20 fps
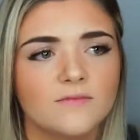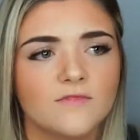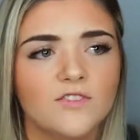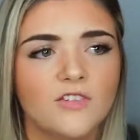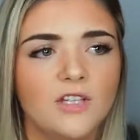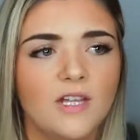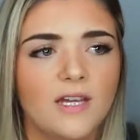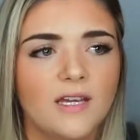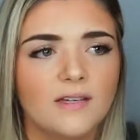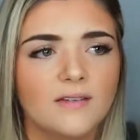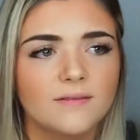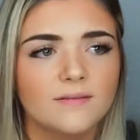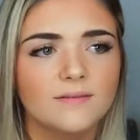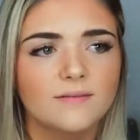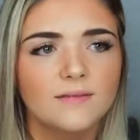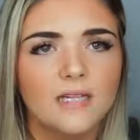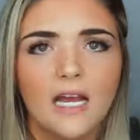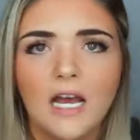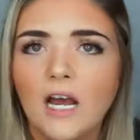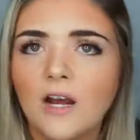for like
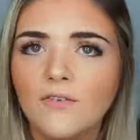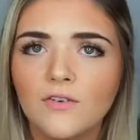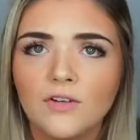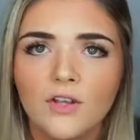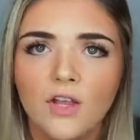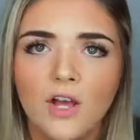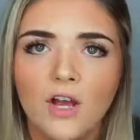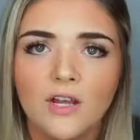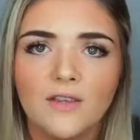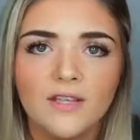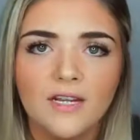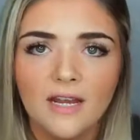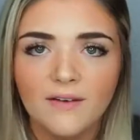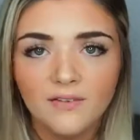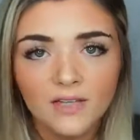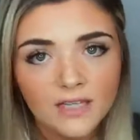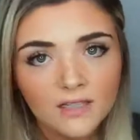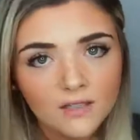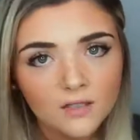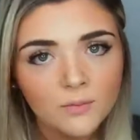however long and then
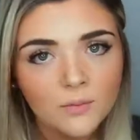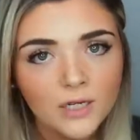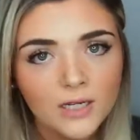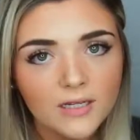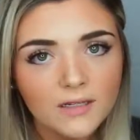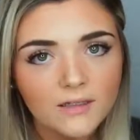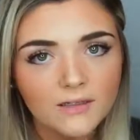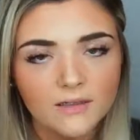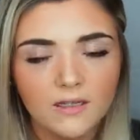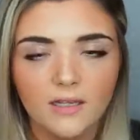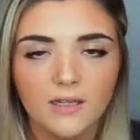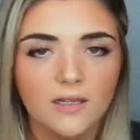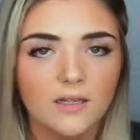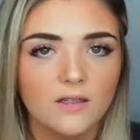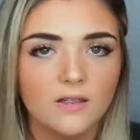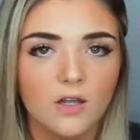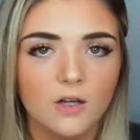have like a little break not like